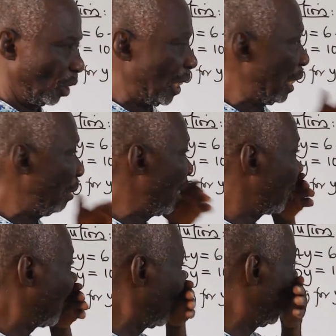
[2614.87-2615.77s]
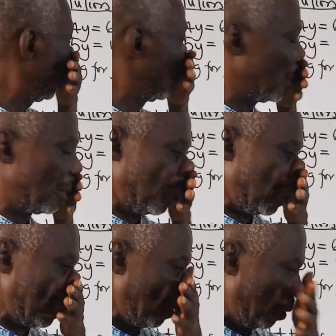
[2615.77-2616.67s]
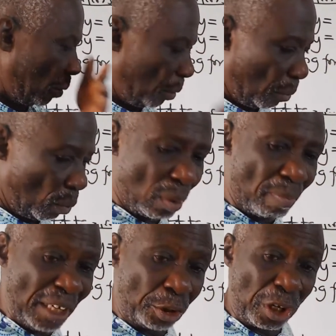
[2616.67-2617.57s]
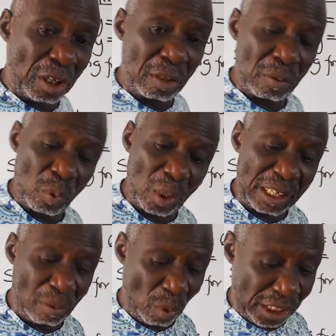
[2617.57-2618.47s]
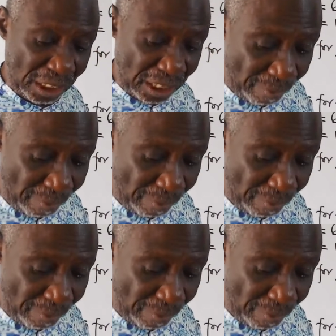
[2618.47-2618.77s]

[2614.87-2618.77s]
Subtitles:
Elimination. We mentioned what and what is